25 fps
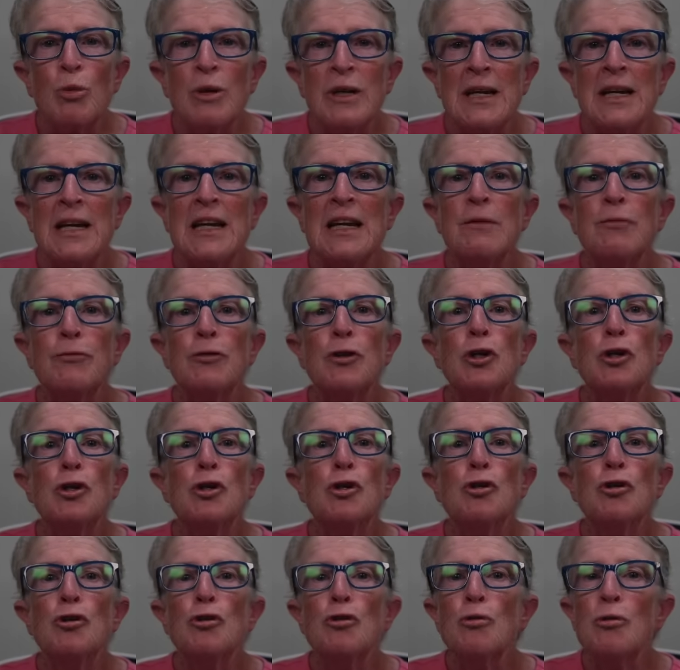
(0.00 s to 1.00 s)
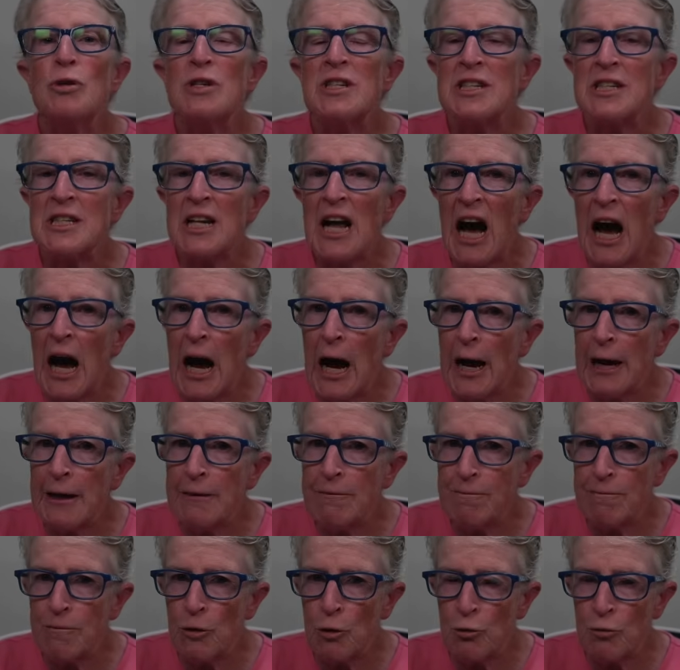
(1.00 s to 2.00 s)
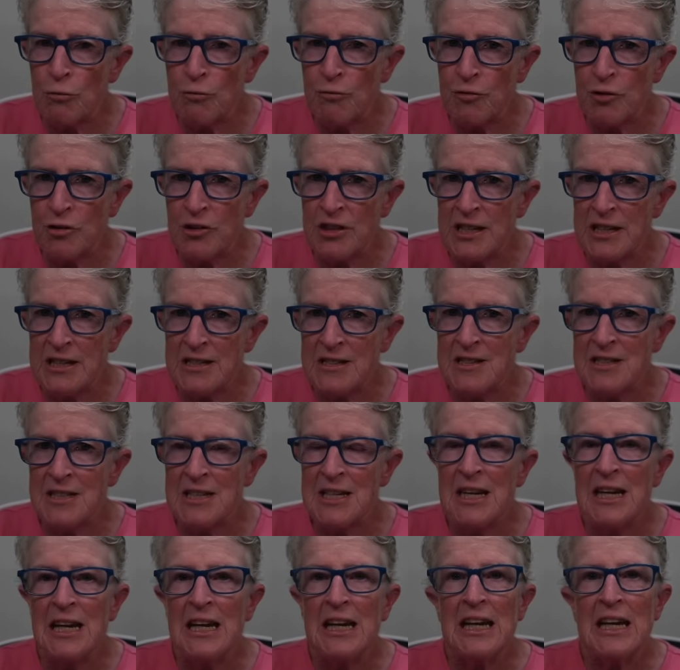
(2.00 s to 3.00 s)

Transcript: need the newest iPhone for this.